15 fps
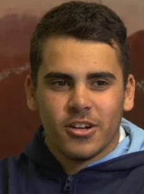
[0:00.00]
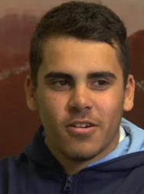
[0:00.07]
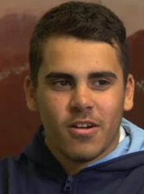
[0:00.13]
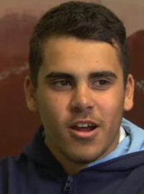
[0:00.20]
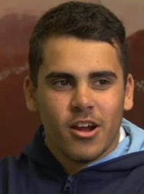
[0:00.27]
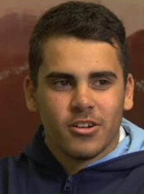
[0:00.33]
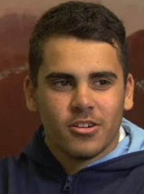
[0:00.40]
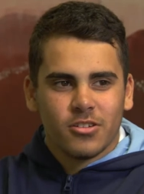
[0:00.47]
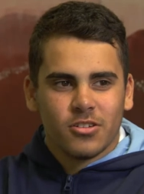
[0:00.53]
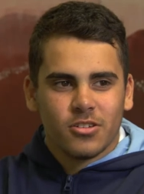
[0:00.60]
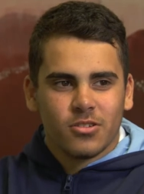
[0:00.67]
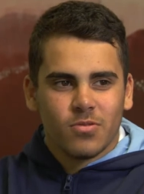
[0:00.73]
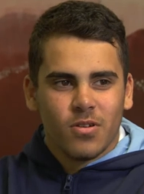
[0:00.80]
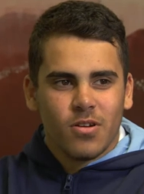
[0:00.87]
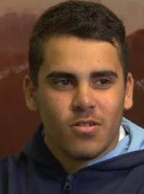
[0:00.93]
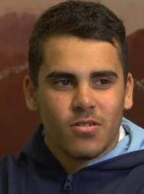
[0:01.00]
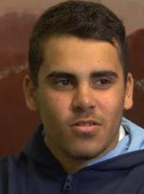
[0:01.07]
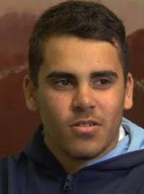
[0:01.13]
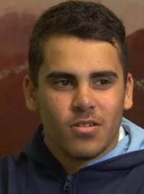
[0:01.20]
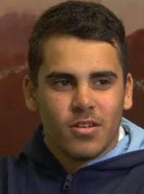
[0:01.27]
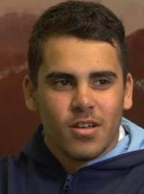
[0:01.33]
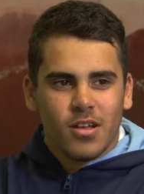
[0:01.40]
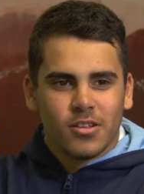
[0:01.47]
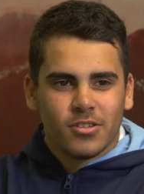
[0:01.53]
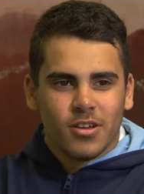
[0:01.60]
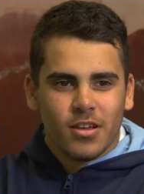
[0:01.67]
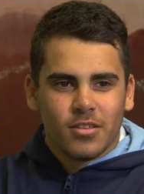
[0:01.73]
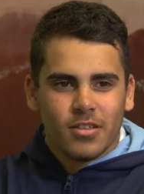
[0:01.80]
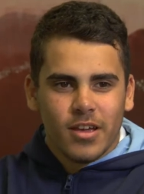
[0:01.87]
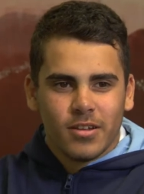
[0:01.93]
generations as well and
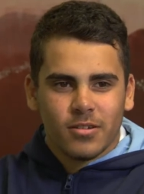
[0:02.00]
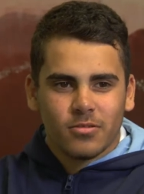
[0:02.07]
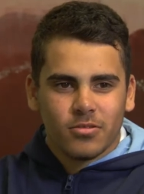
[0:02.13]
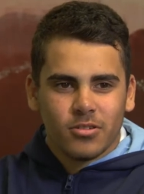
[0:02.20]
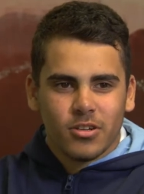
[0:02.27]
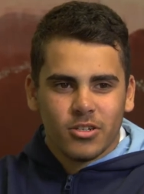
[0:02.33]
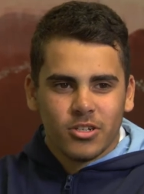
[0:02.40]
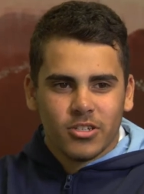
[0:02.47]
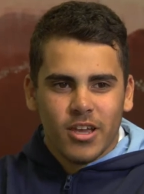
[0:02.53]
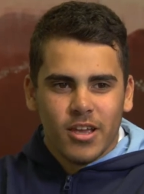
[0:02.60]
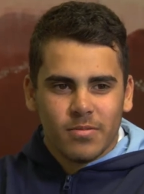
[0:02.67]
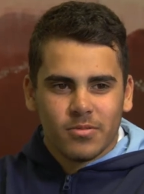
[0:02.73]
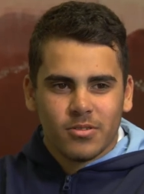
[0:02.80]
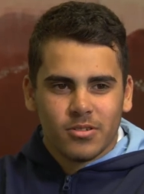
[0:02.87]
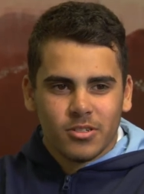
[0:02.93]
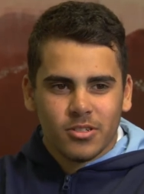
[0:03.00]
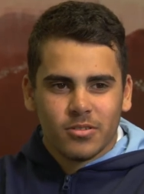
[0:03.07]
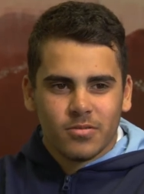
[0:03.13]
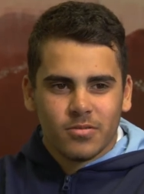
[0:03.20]
so they can, it just keeps